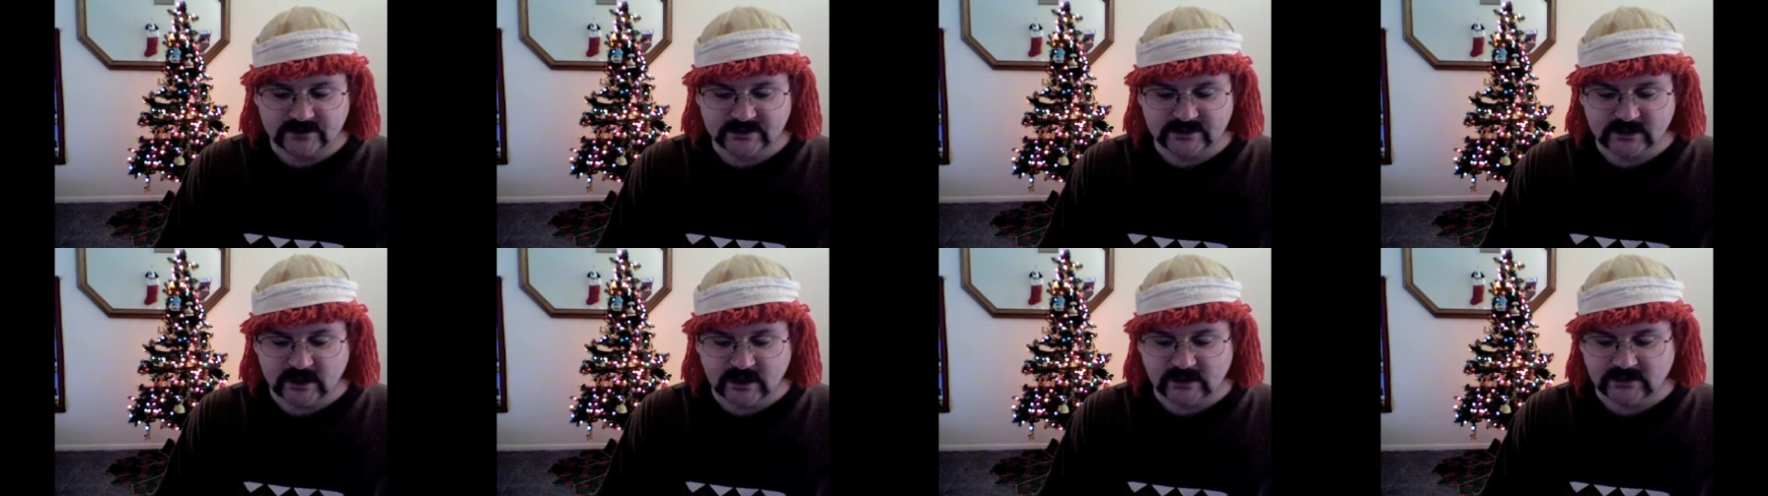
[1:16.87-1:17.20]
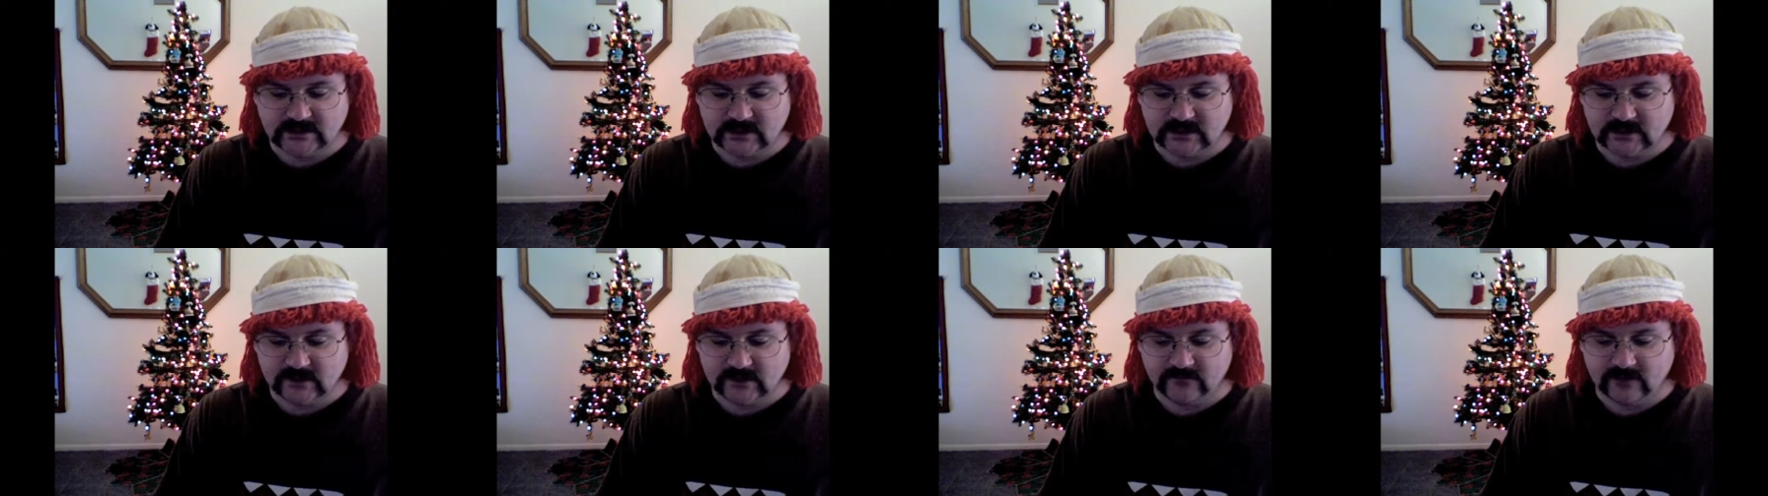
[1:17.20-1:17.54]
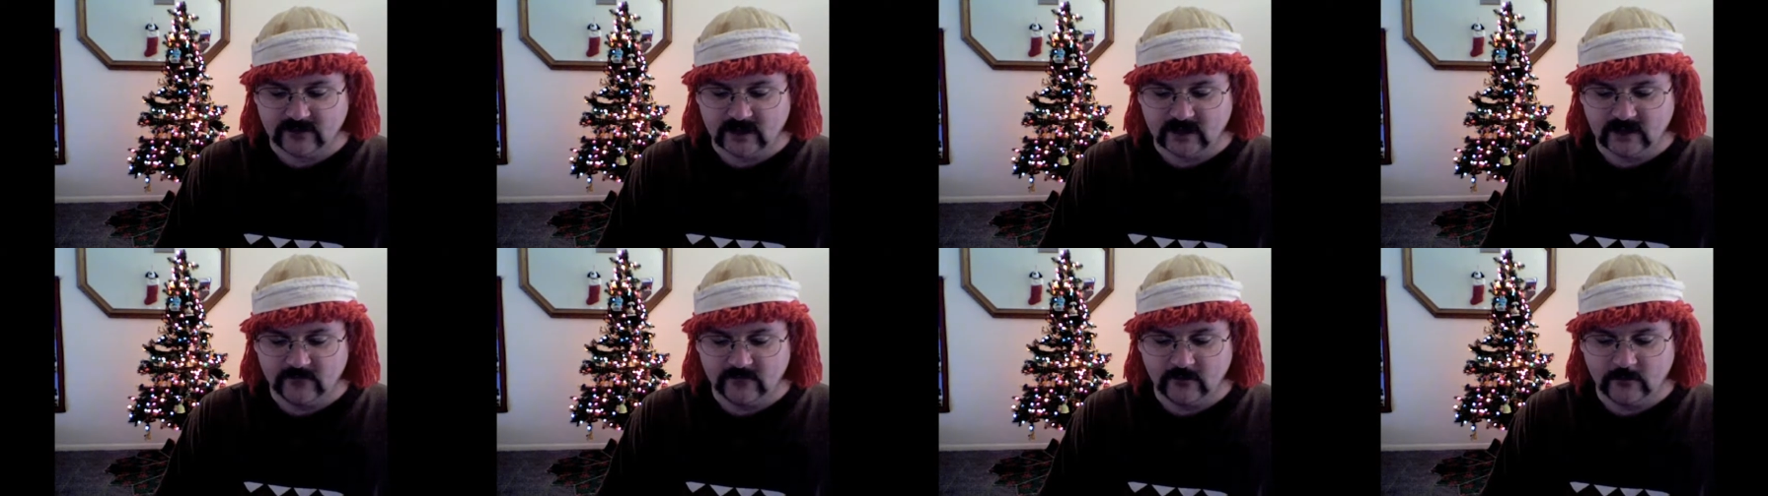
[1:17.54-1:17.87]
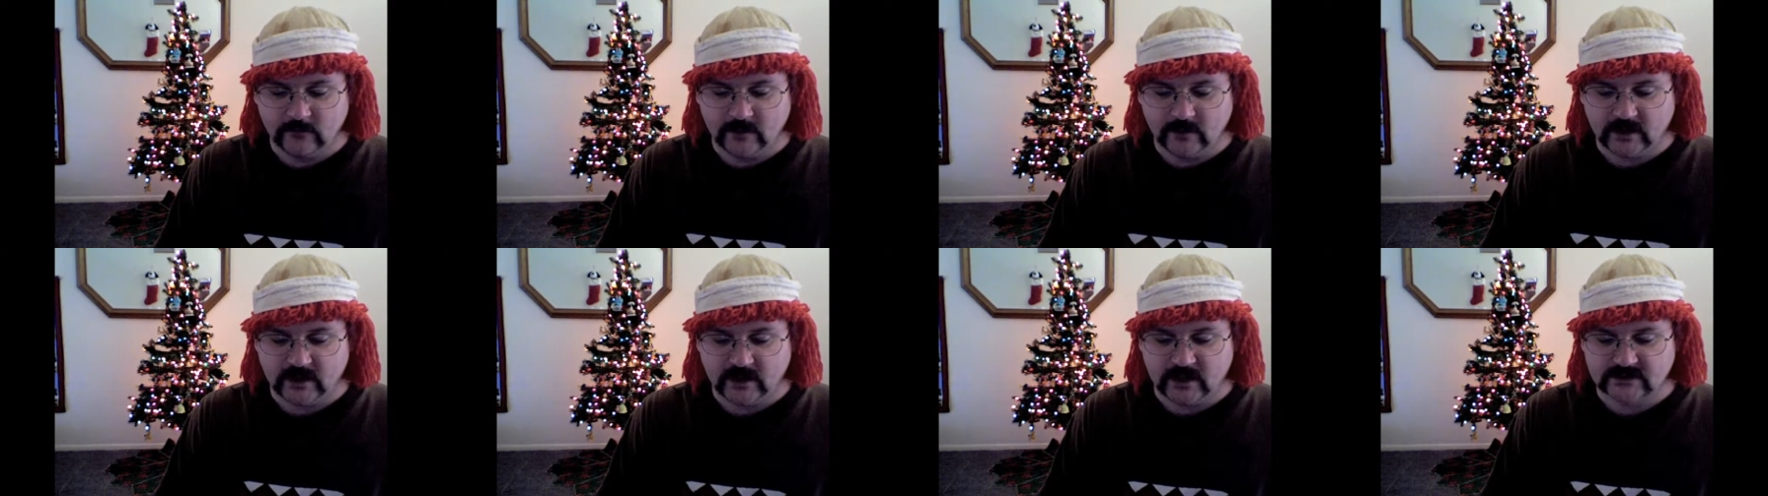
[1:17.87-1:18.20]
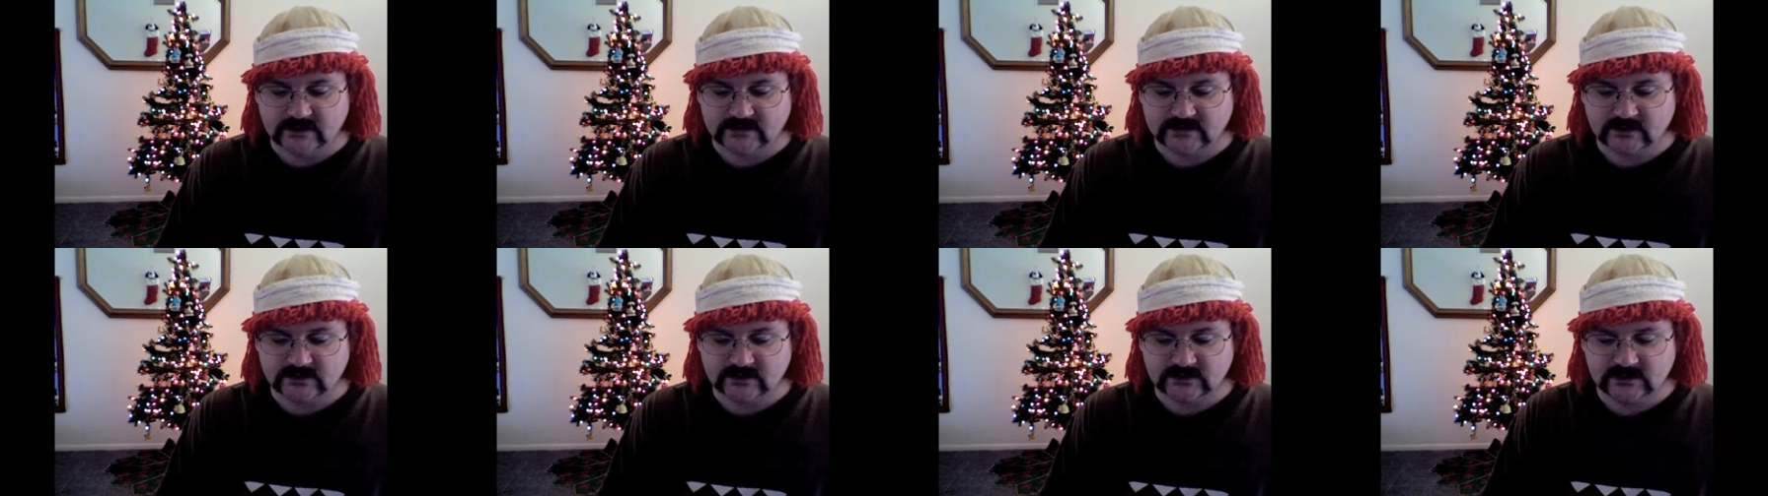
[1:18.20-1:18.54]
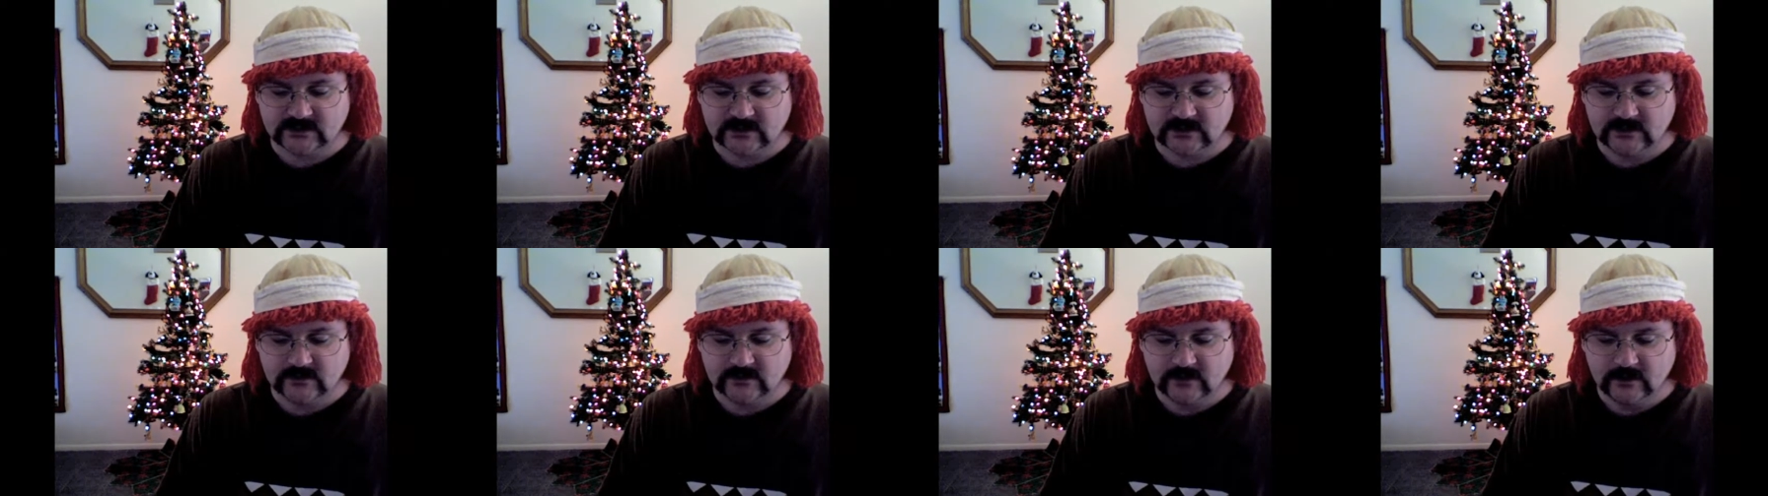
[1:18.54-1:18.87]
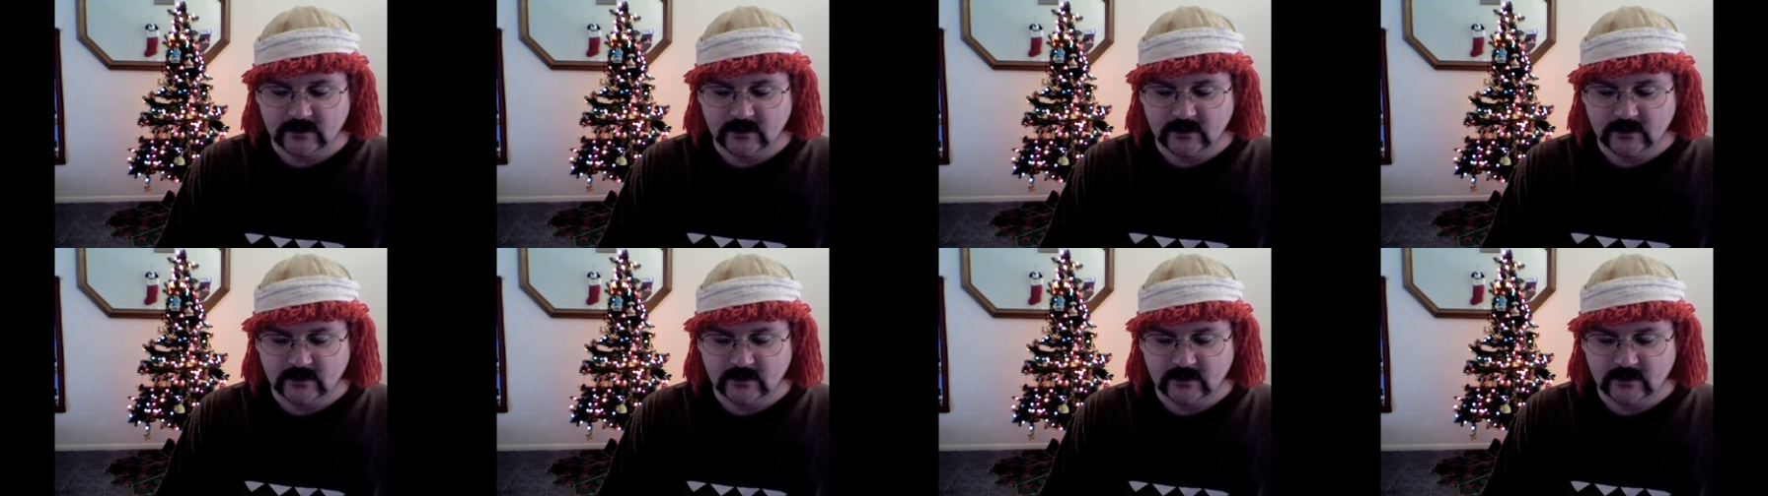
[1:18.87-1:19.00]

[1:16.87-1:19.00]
1995 by SLG,